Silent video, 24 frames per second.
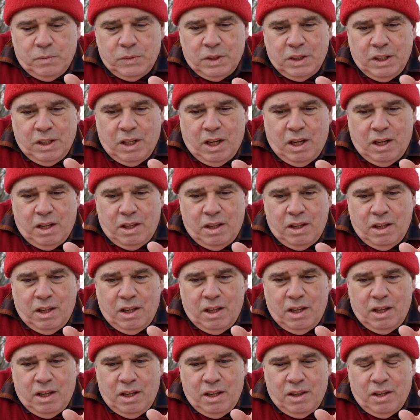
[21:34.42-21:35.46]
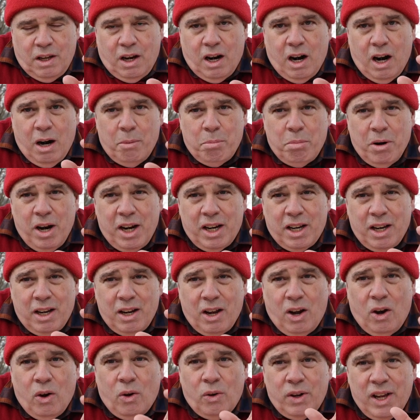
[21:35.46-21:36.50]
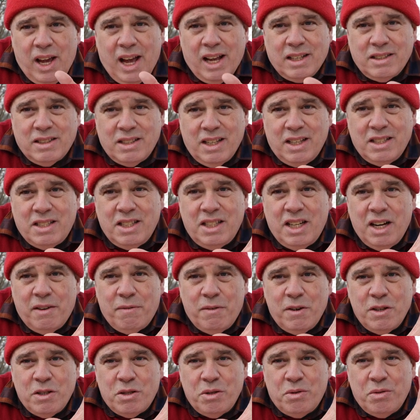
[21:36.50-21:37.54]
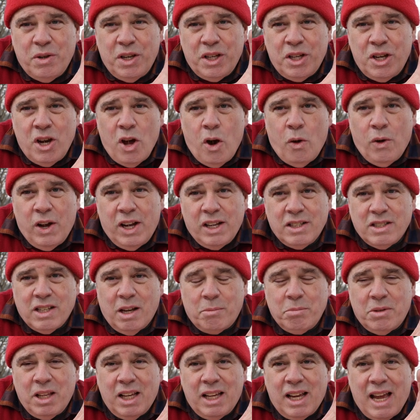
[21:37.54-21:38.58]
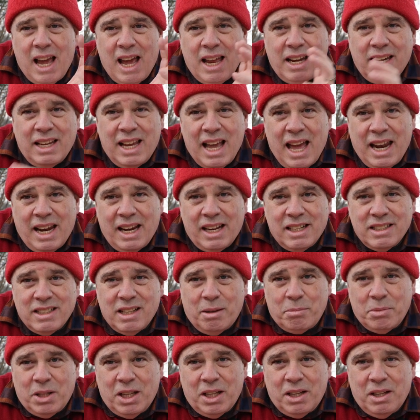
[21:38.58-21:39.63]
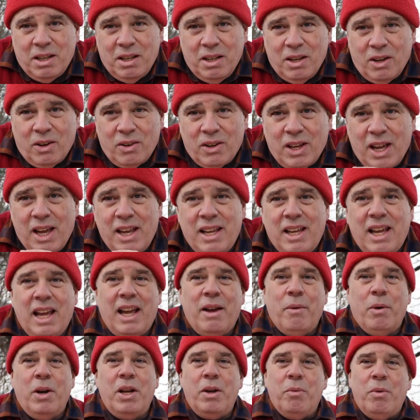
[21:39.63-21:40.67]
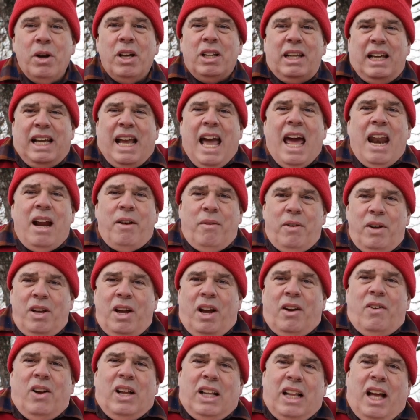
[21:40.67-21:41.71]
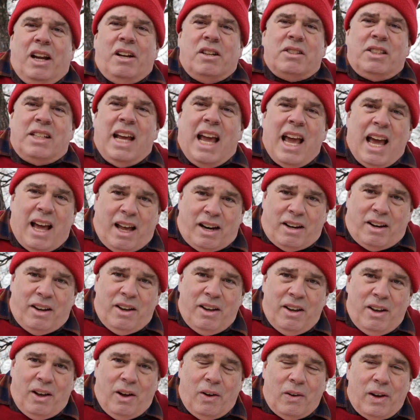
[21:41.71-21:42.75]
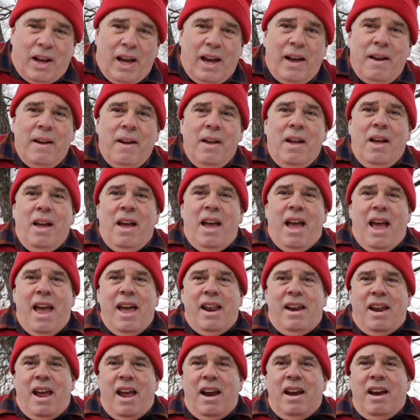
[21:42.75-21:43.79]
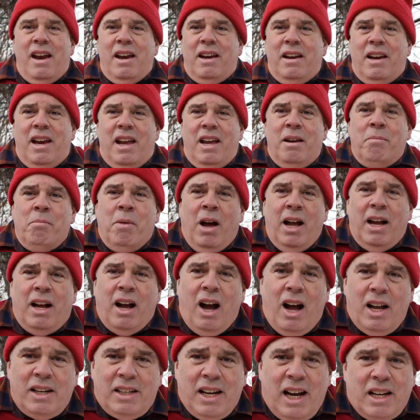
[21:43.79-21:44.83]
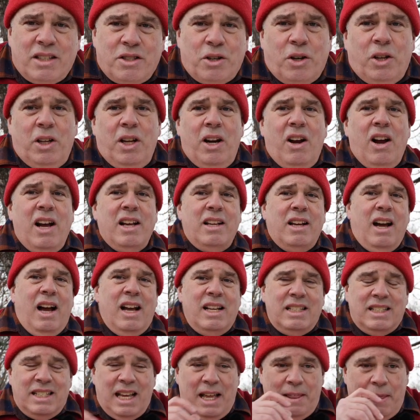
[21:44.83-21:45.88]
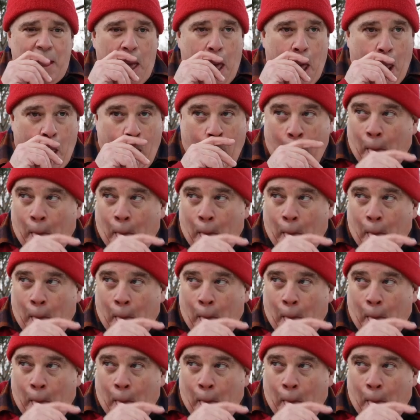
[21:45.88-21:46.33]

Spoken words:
the heartbreaking, oh yes, it's the difference between knowing something and getting something, okay, where you really get it, you really understand, okay? And in my context earlier, I said that